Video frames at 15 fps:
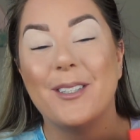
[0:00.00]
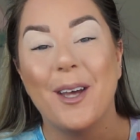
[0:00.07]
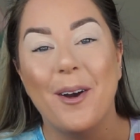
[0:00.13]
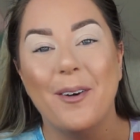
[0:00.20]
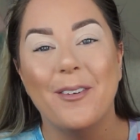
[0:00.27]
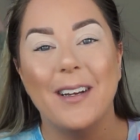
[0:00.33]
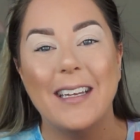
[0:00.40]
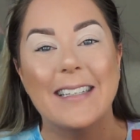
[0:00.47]

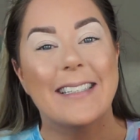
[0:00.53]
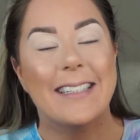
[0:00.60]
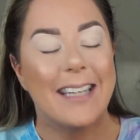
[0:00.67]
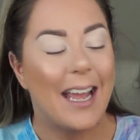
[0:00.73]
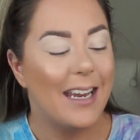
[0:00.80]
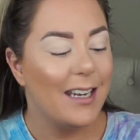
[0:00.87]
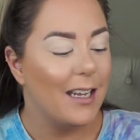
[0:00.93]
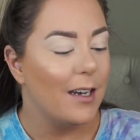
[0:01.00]
so
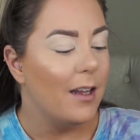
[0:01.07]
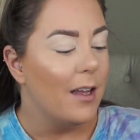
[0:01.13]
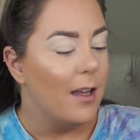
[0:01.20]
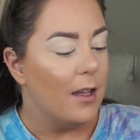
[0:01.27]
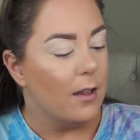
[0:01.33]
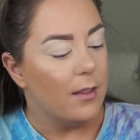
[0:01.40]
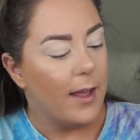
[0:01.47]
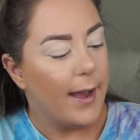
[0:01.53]
excited
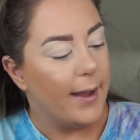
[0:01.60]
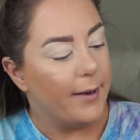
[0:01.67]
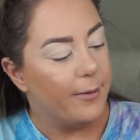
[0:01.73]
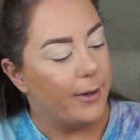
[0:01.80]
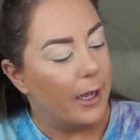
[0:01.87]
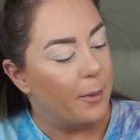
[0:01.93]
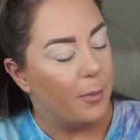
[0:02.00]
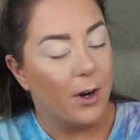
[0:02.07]

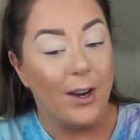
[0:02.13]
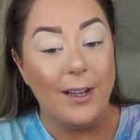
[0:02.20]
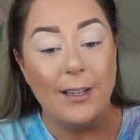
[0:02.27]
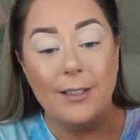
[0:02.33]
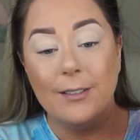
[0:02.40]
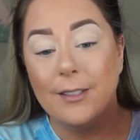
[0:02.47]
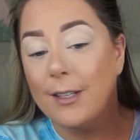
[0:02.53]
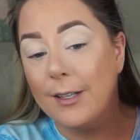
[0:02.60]
that a
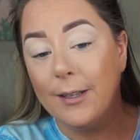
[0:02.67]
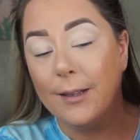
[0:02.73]
brand